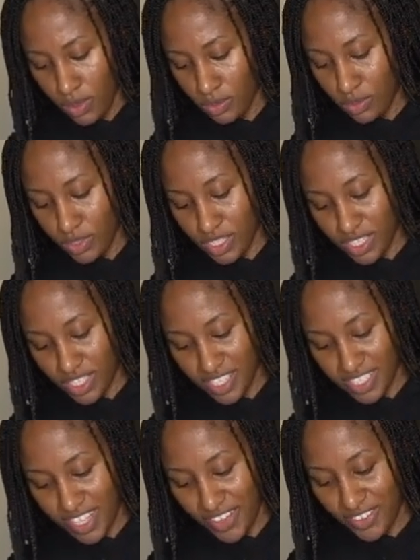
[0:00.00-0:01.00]
Oh, this is
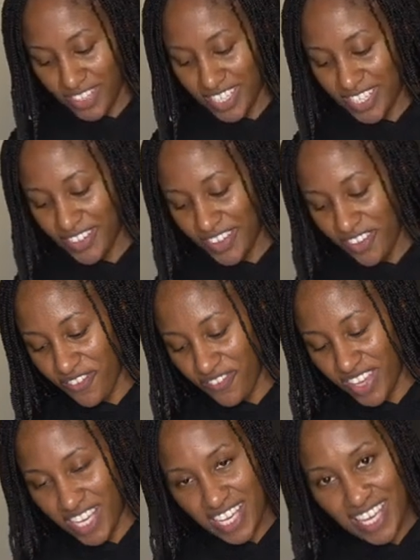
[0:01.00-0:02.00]
so cute and
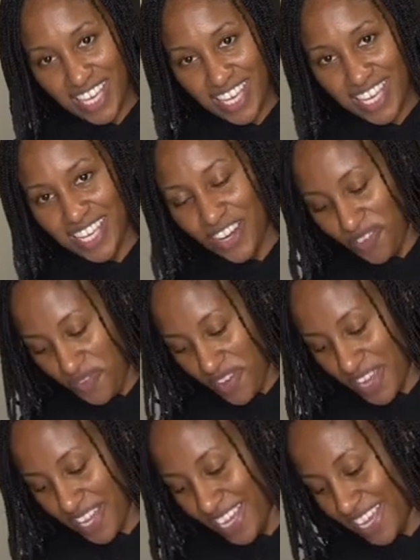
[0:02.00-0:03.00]
fun. Oh
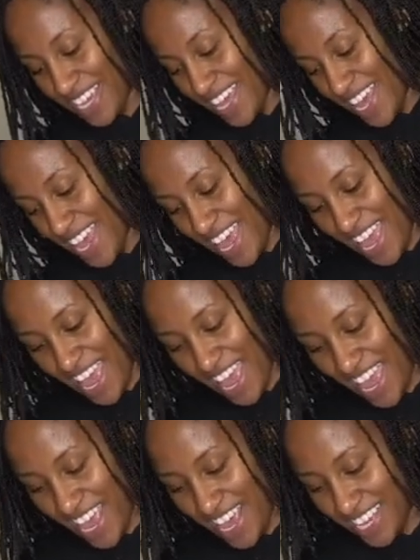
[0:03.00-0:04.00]
my
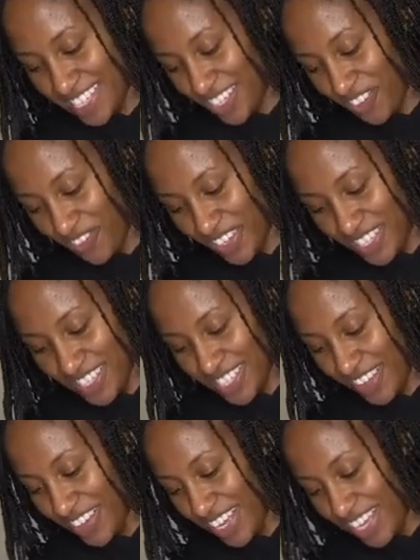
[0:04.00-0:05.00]
god, this feels
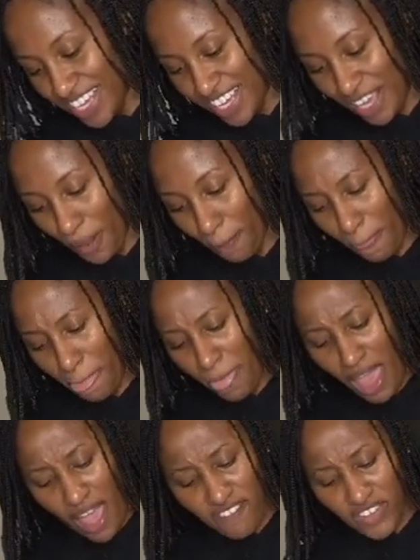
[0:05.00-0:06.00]
so good.
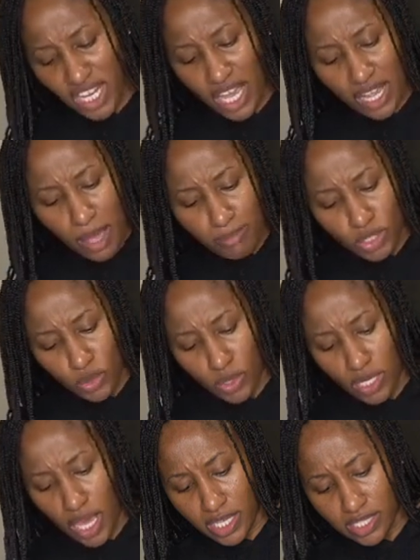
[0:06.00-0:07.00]
I feel like I'm
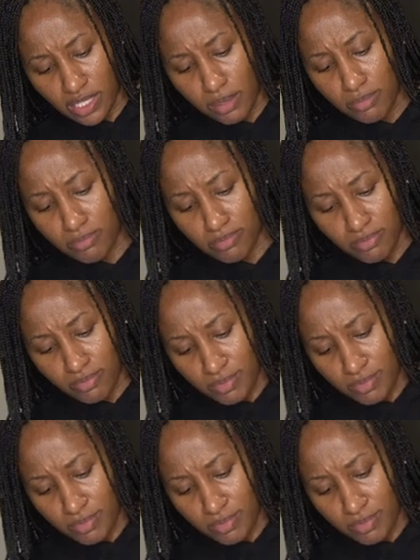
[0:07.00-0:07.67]
doing like some